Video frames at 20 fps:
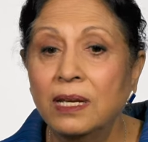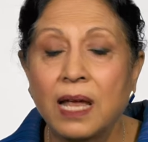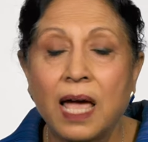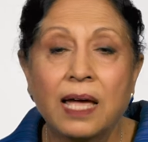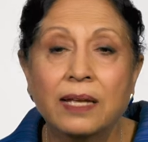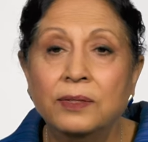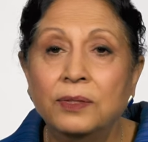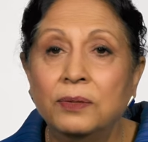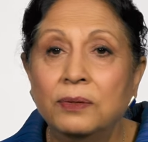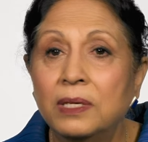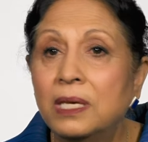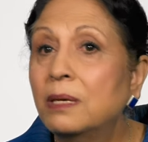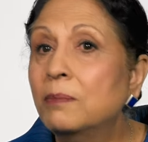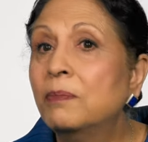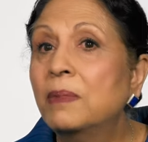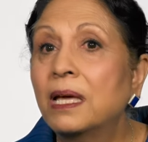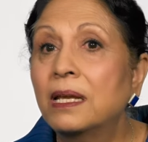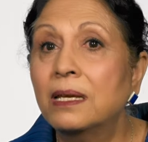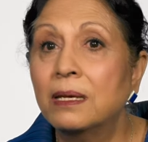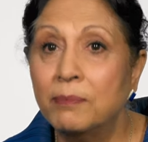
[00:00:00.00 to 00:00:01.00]
it and you keep
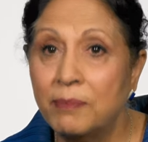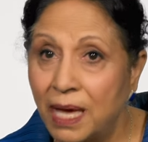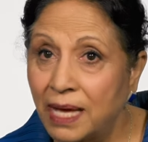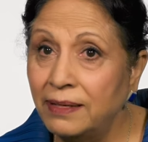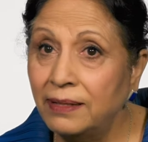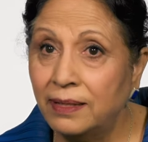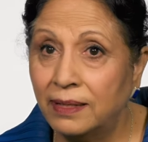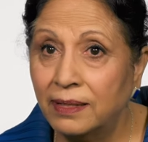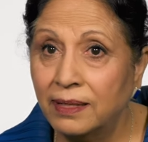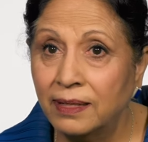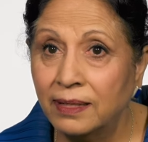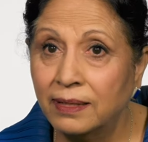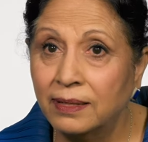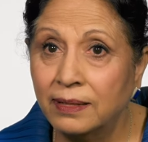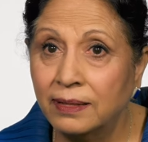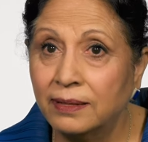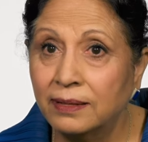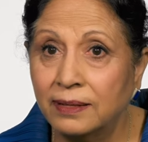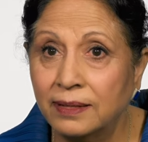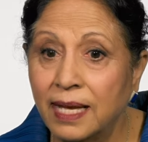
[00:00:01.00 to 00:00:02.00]
getting better.
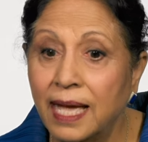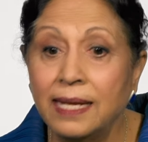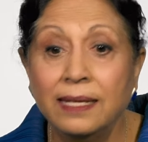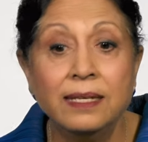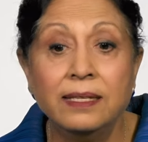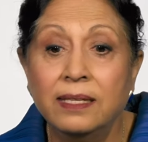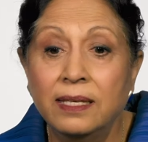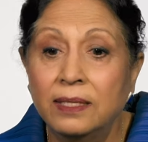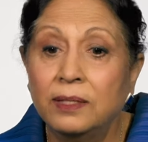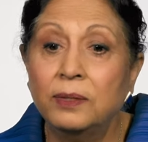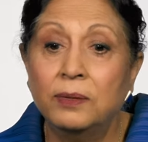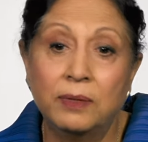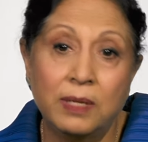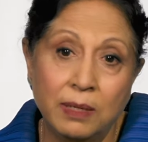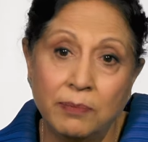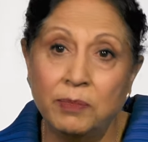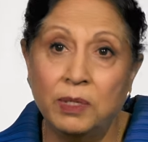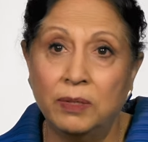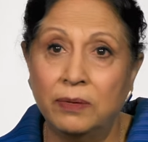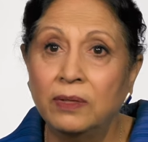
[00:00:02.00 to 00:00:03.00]
Anything you
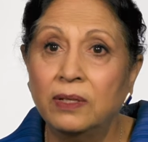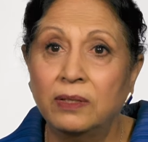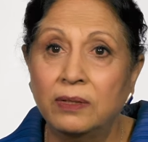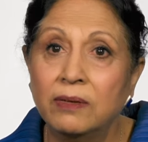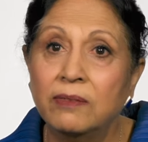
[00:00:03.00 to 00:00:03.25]
keep doing,